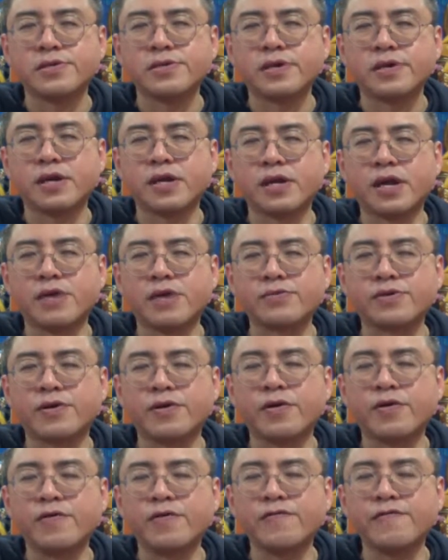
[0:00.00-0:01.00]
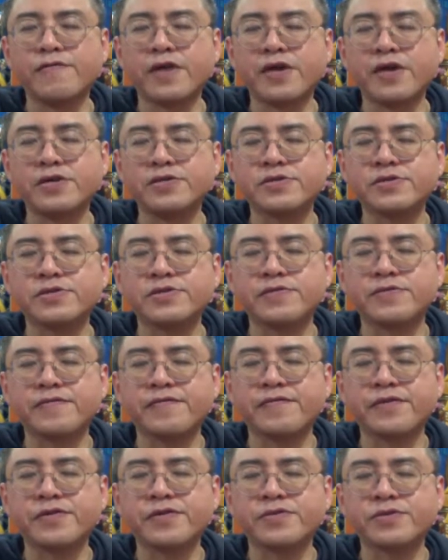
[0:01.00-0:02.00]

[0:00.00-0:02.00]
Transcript: Allow the whole face to feel